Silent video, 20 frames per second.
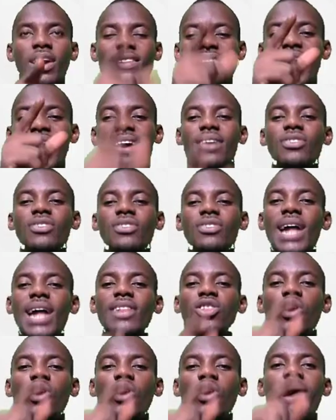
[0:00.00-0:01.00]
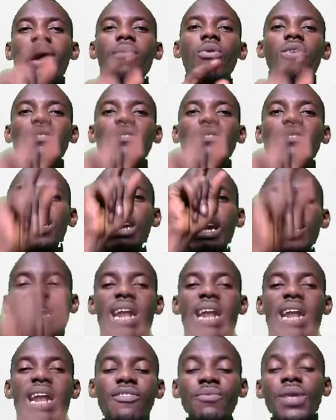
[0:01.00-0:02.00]
It's like you write number was
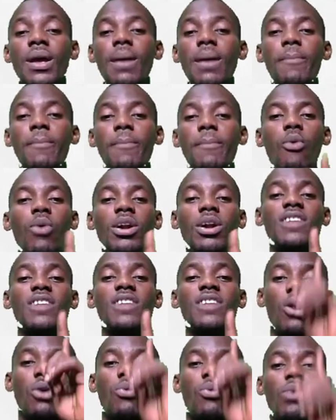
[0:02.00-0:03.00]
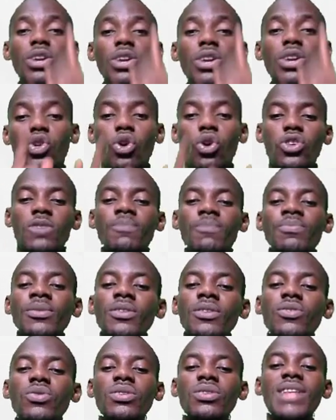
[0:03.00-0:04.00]
11, but one is long, one is short.
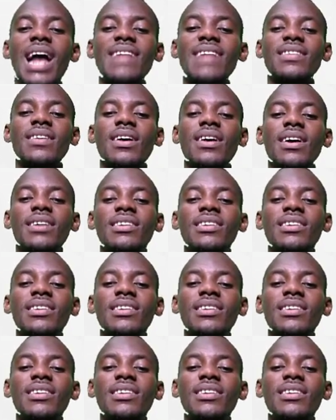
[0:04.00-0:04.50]
So that's it.